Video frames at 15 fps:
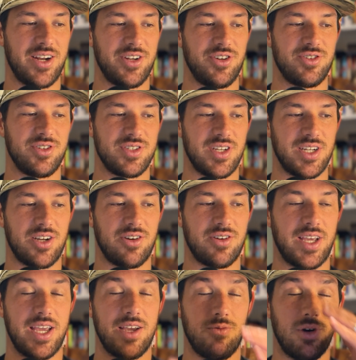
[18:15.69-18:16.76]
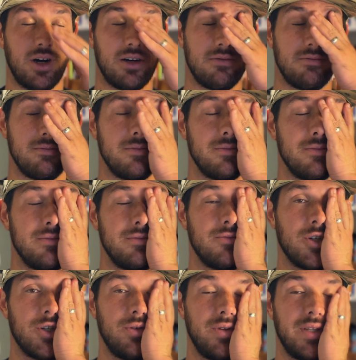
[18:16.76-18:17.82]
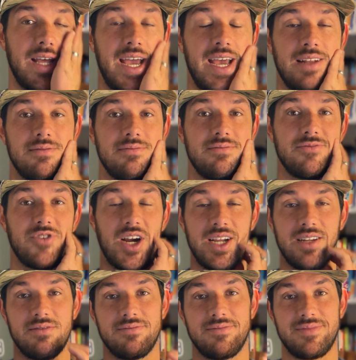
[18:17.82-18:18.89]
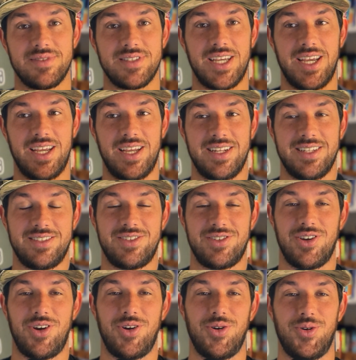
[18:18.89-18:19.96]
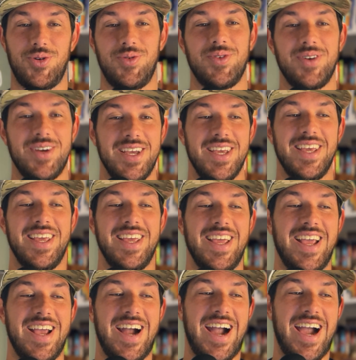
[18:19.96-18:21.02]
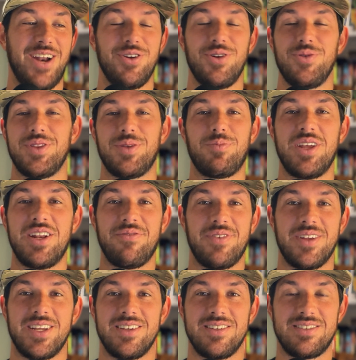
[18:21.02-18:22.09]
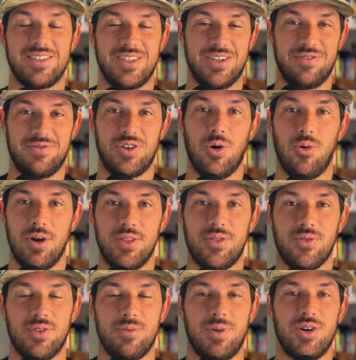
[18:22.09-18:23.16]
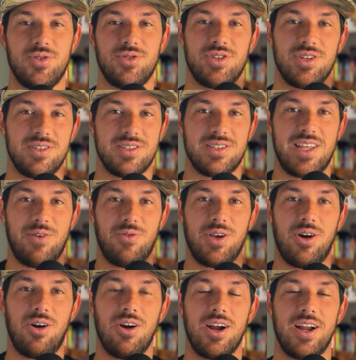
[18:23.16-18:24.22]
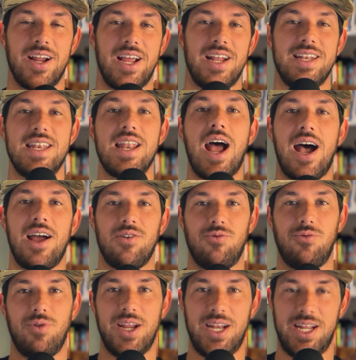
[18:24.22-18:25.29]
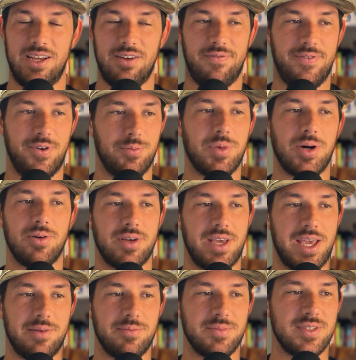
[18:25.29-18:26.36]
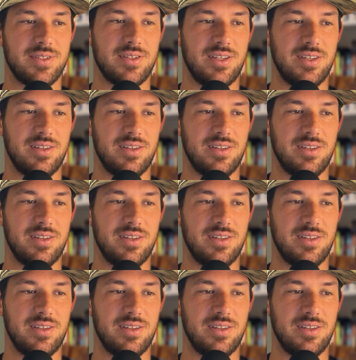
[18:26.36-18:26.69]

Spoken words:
And you're just like, okay, well, we're doing that, right? And so I don't know what the benefit is of going through the motions that we are and not winning football games.